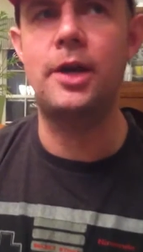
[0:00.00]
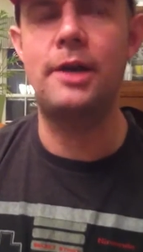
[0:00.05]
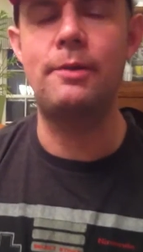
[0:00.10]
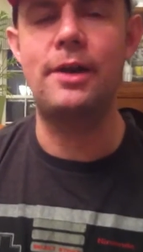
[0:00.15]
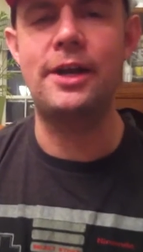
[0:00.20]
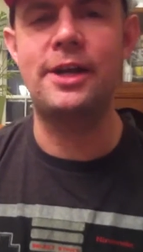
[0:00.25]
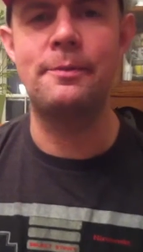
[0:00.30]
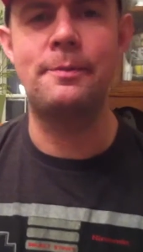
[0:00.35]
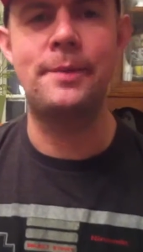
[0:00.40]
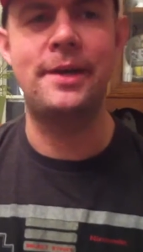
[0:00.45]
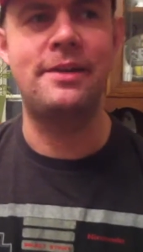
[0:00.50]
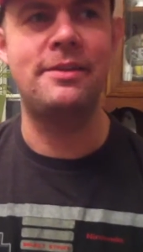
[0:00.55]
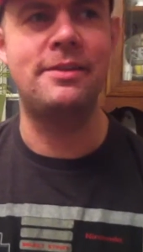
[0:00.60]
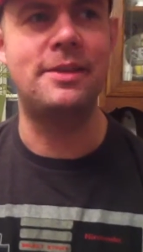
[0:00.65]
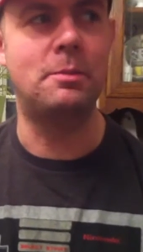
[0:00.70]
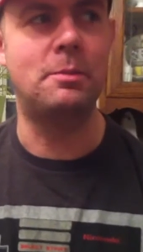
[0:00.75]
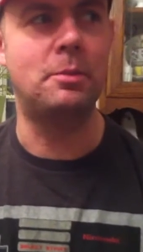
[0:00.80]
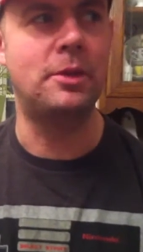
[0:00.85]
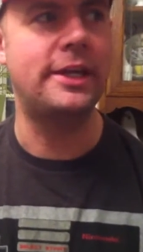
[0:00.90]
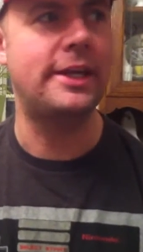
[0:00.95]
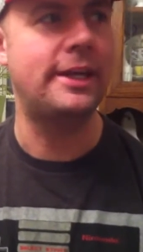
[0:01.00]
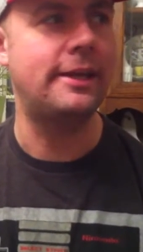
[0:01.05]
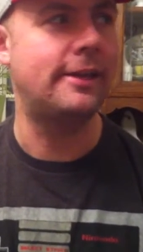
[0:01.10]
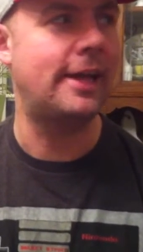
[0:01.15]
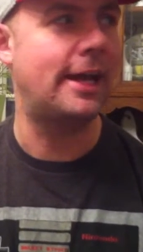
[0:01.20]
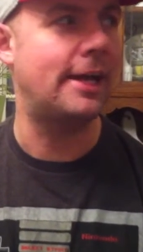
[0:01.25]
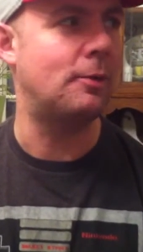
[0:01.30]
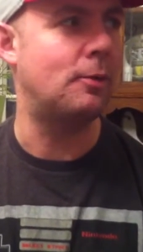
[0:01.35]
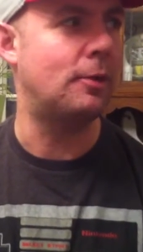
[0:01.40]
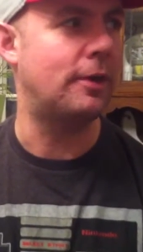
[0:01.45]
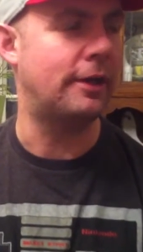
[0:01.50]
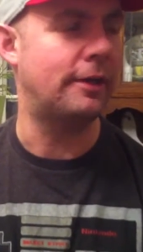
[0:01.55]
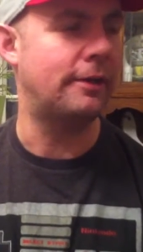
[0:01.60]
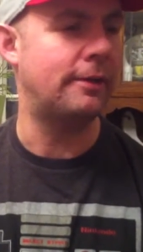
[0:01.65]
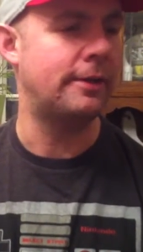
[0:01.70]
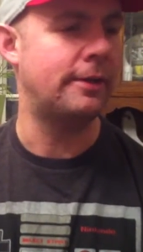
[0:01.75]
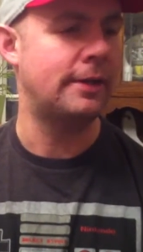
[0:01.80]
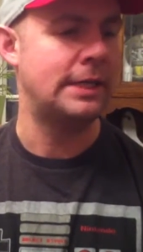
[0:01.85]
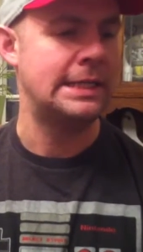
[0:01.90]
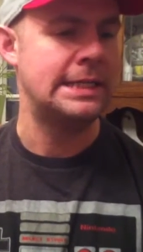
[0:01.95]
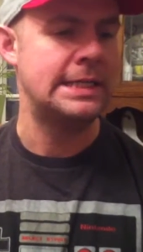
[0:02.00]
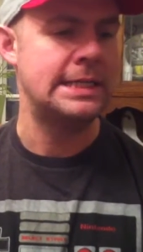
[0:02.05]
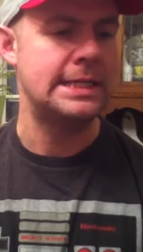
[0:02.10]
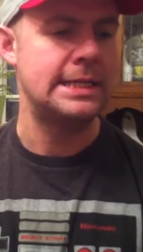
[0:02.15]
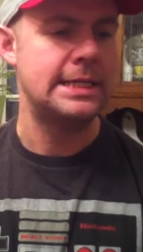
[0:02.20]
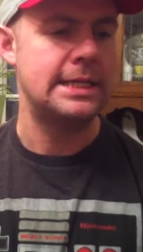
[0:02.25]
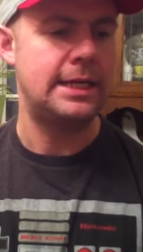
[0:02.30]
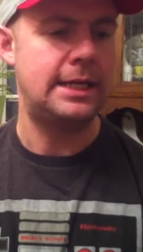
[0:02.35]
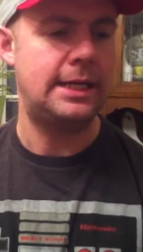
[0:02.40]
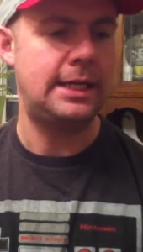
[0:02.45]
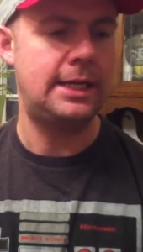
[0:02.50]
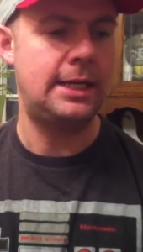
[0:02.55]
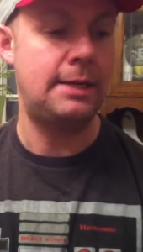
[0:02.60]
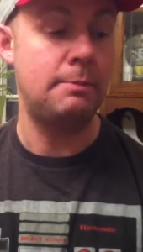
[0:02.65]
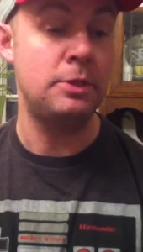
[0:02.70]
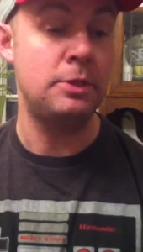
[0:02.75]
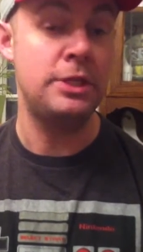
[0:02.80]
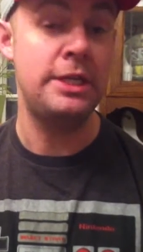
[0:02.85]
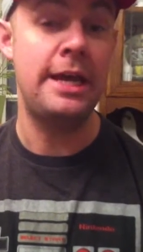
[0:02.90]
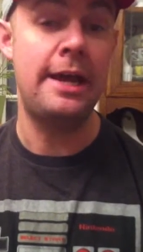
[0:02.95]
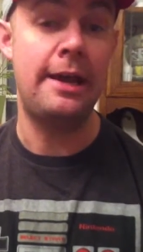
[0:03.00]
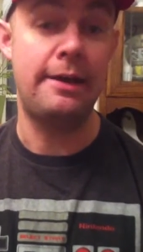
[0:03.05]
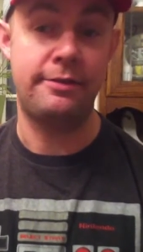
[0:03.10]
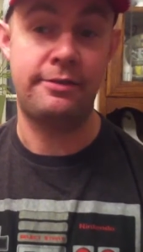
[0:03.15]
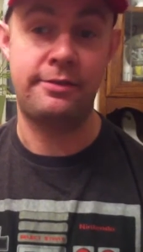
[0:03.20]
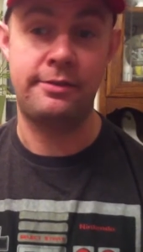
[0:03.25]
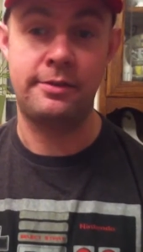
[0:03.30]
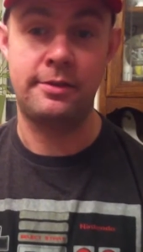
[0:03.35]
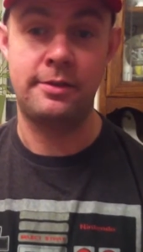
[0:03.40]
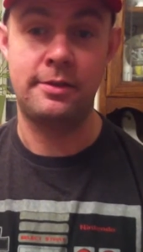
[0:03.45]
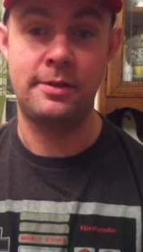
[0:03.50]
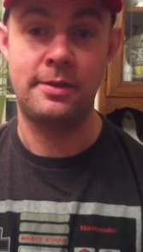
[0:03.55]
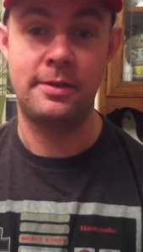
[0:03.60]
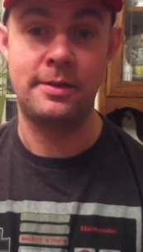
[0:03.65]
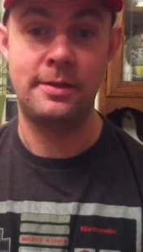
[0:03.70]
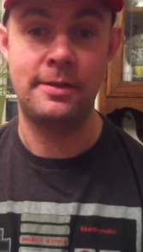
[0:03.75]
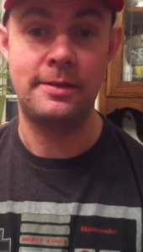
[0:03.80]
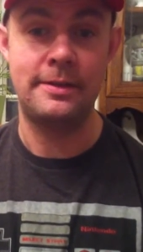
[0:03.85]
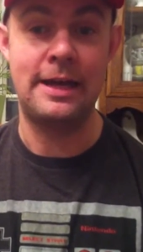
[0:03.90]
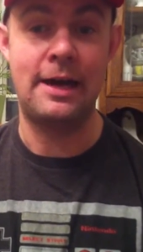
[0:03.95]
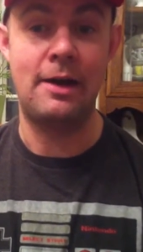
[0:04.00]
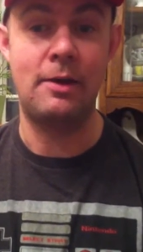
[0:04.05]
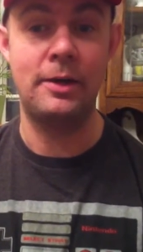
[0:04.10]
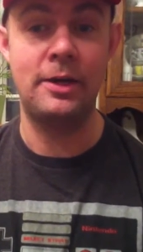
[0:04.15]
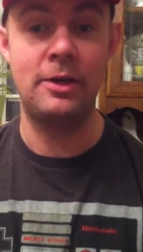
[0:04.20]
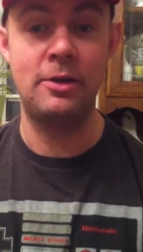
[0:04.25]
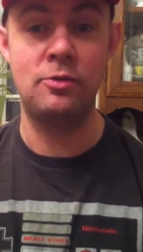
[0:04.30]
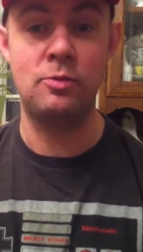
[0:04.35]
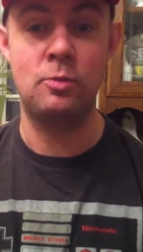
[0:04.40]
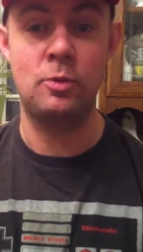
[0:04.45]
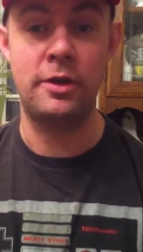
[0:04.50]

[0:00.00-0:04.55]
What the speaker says: recommend the blinking light win? Yes. Now, here's